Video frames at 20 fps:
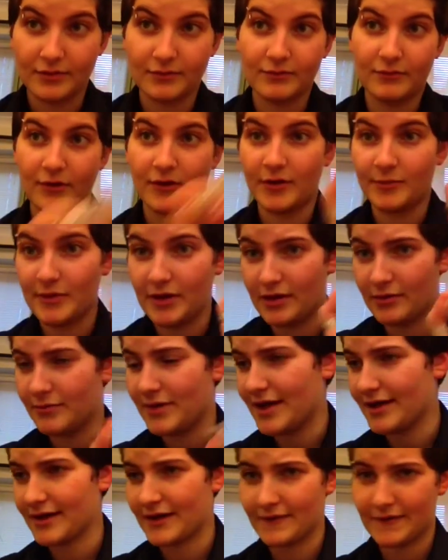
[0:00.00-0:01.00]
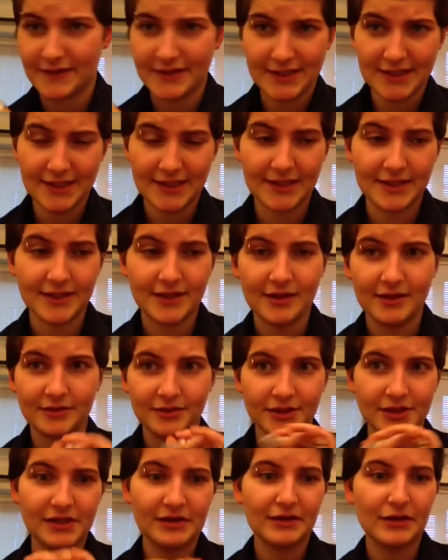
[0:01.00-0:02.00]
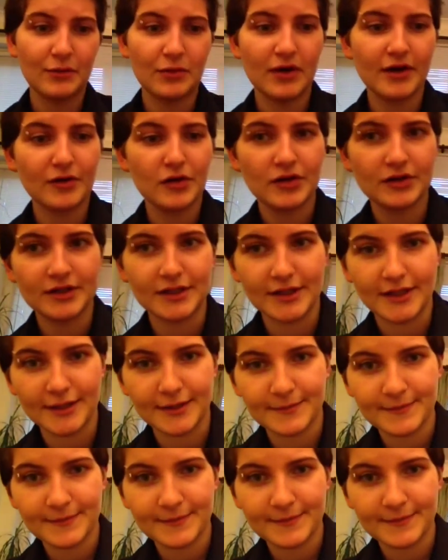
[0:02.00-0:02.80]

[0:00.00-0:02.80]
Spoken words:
where I'll be unpacking the tea and showing you what I got today.